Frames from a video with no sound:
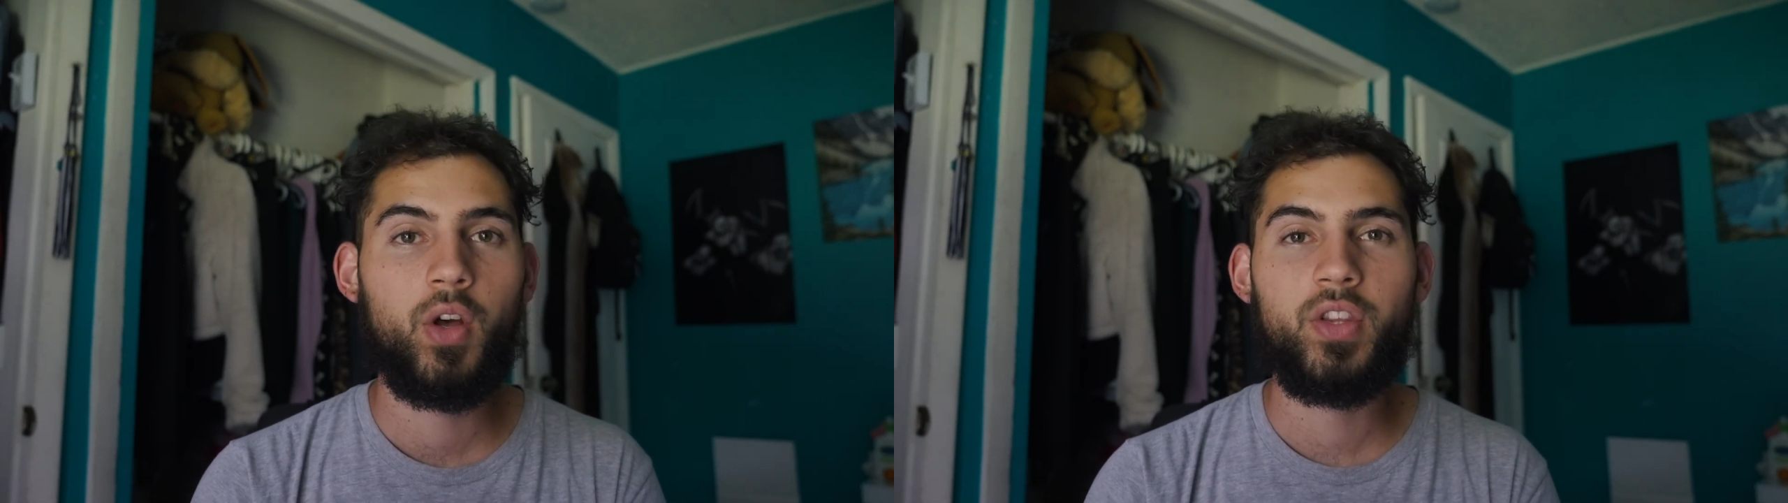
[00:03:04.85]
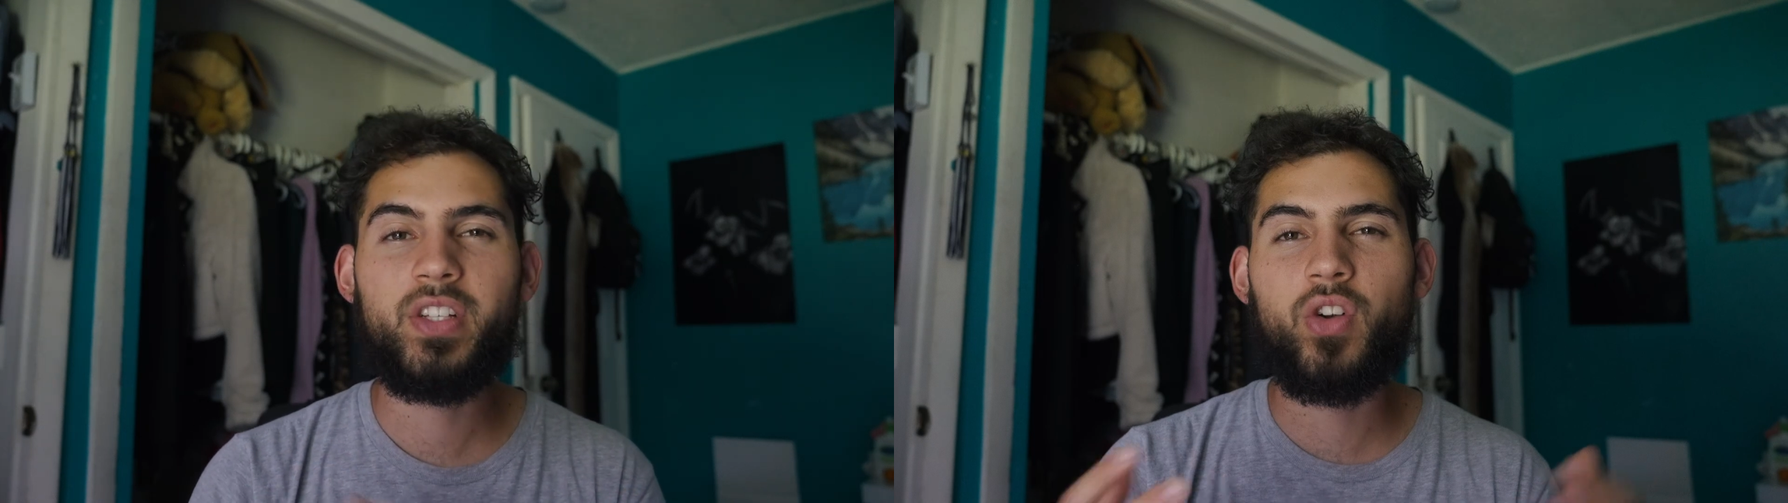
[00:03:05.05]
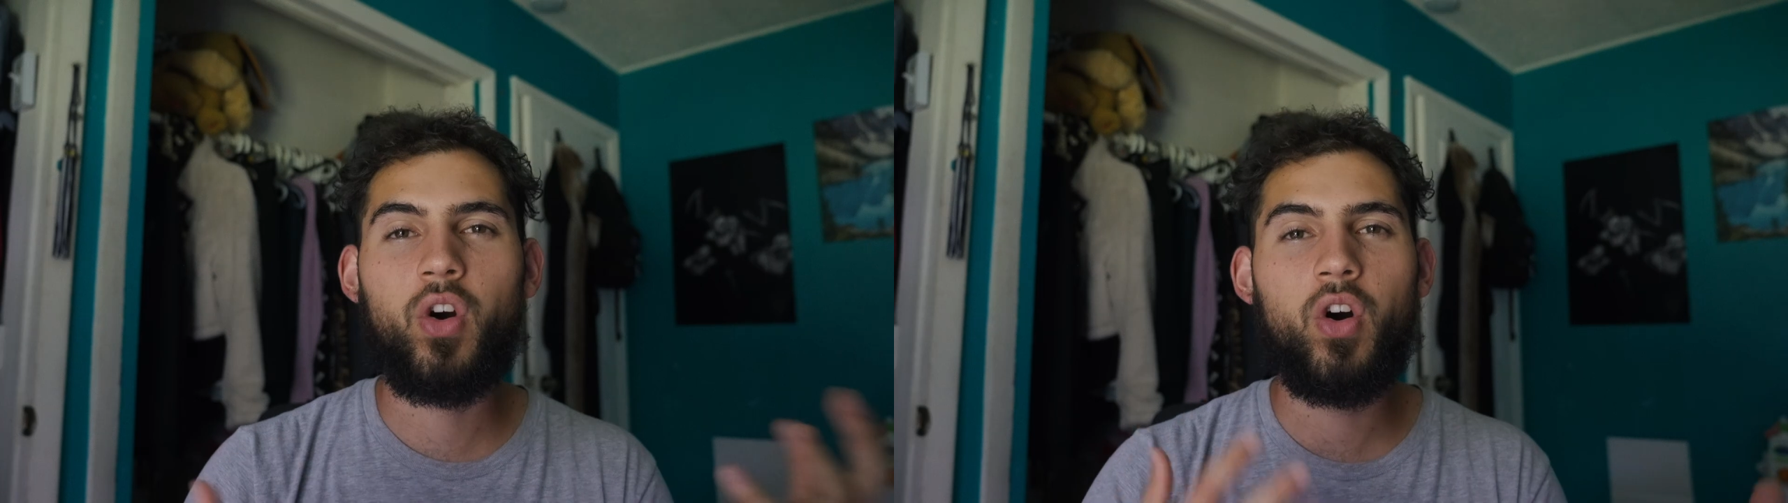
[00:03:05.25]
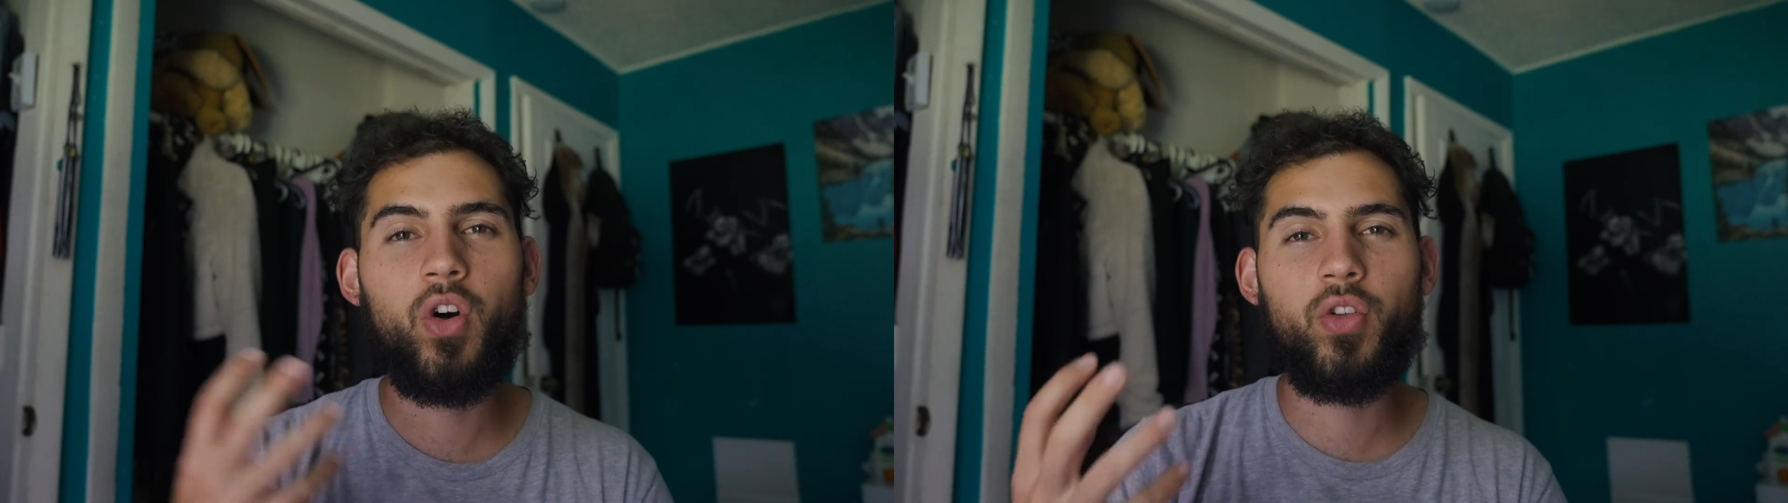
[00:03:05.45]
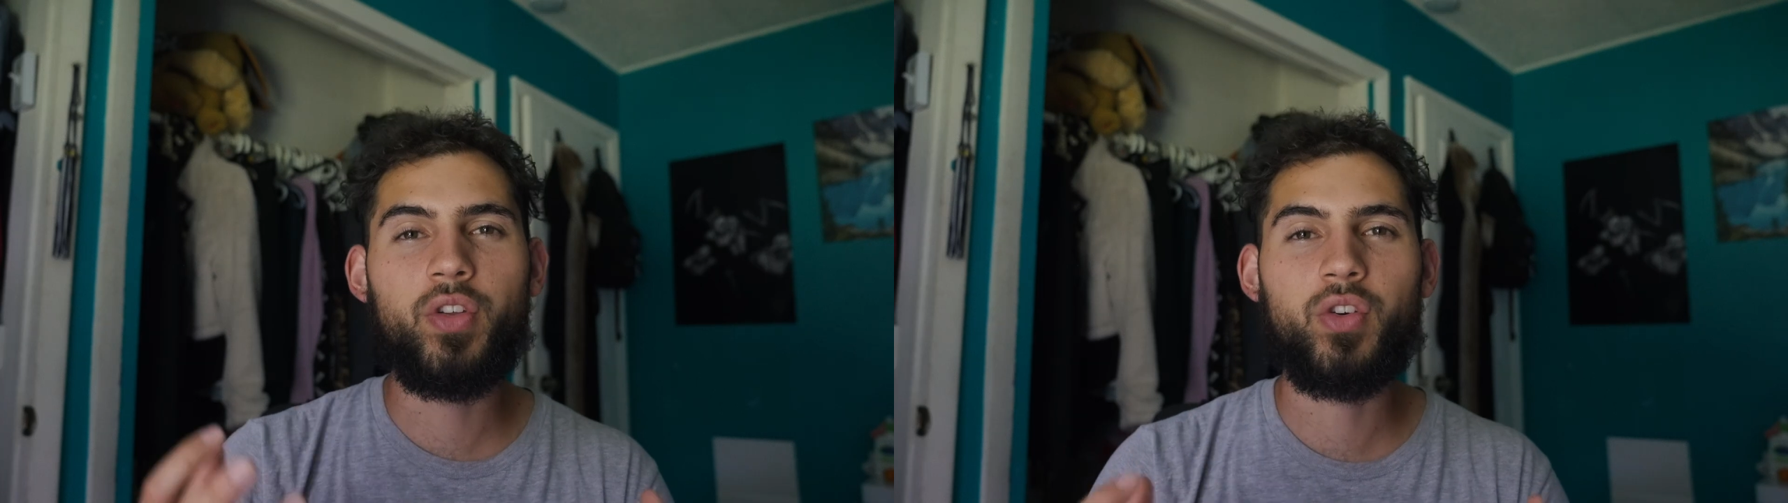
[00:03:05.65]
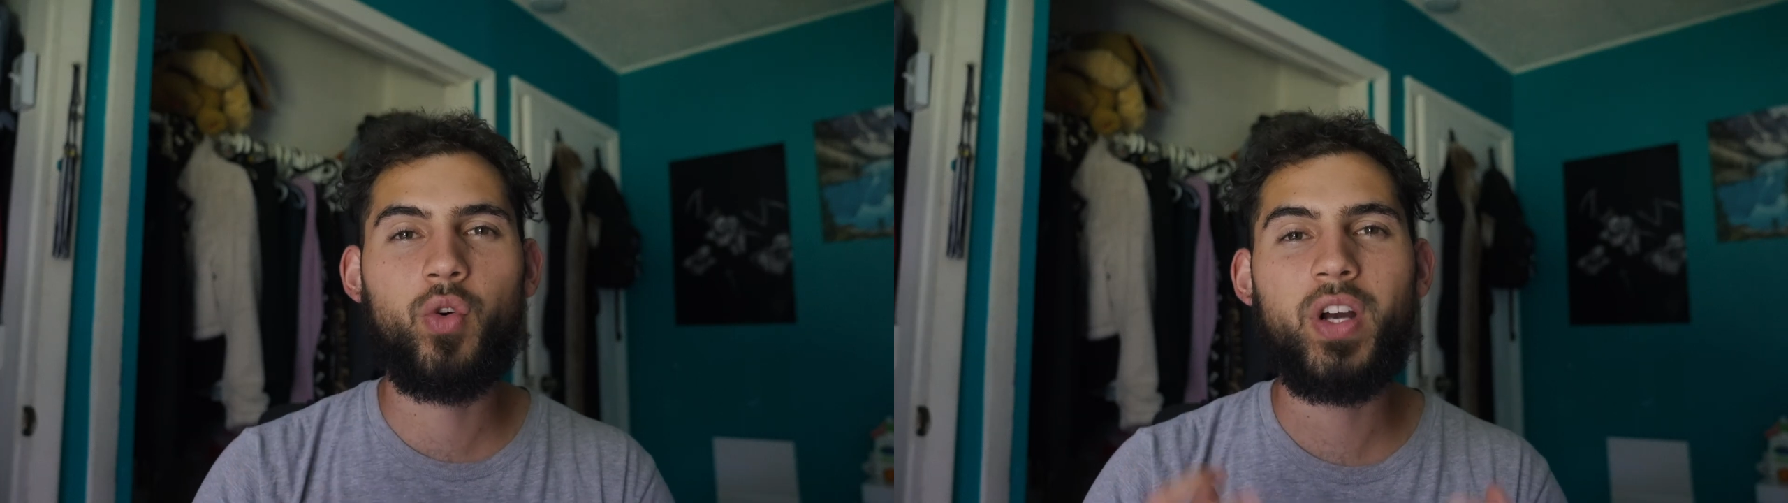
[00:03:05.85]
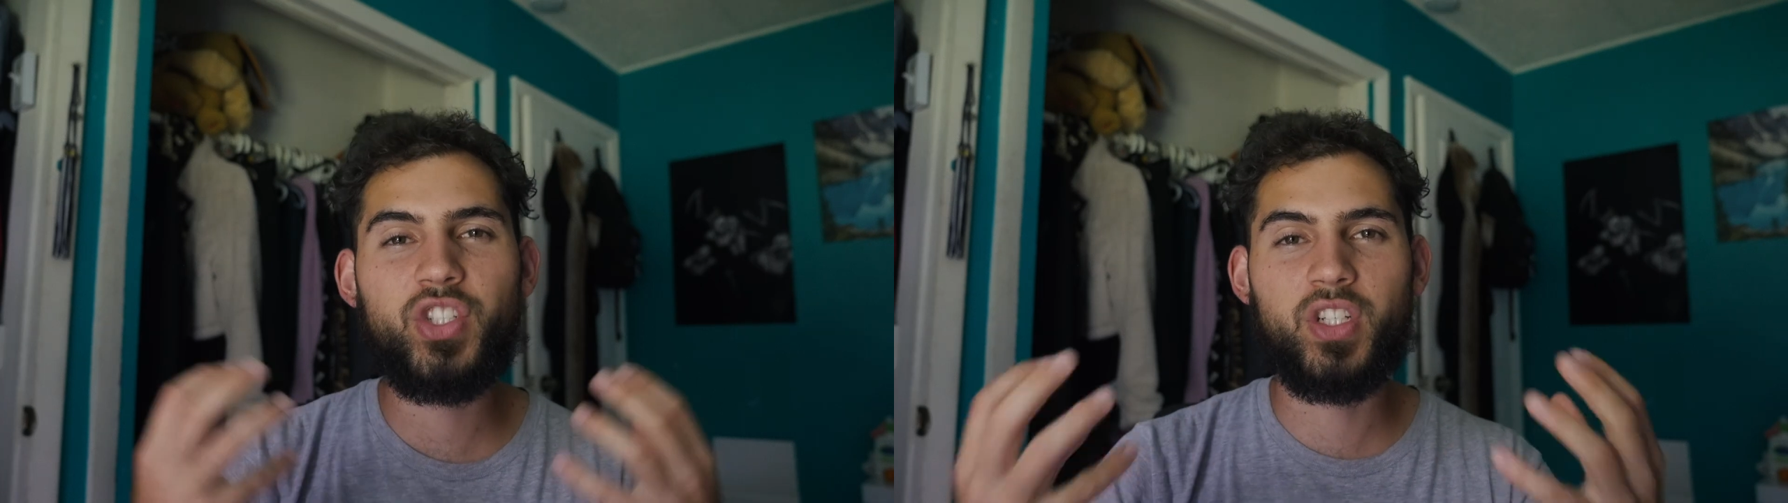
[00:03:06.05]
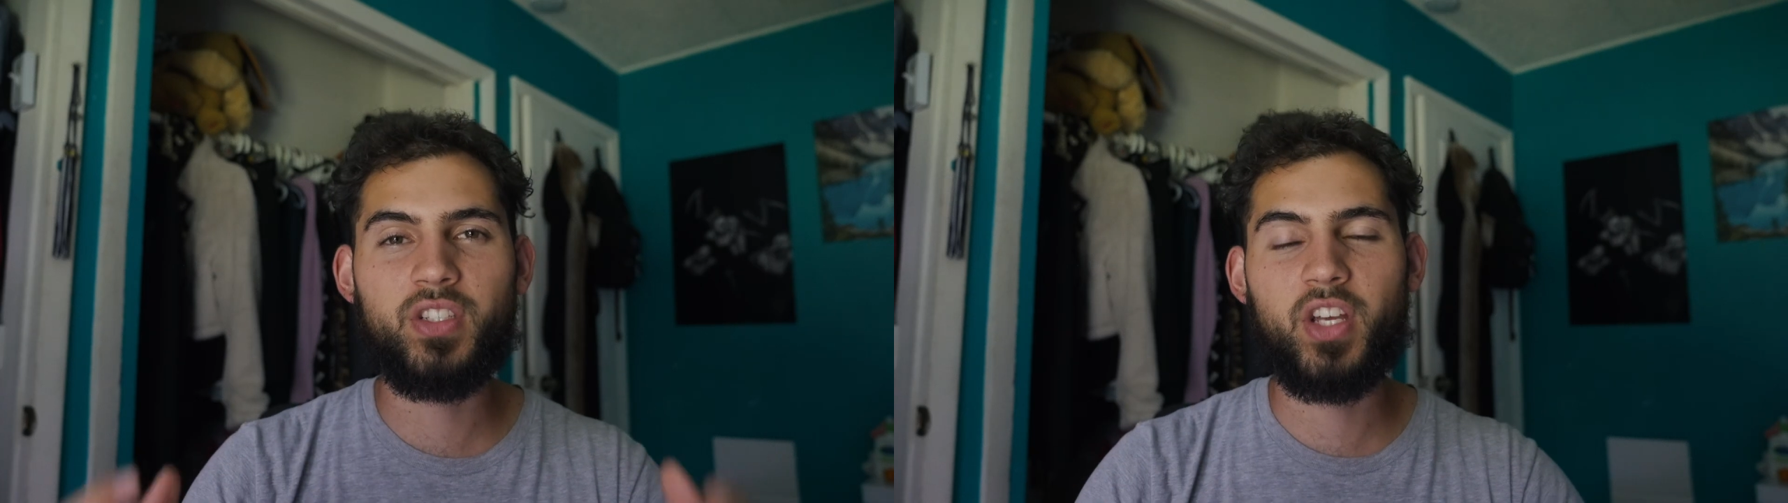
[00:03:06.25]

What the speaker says: These are all questions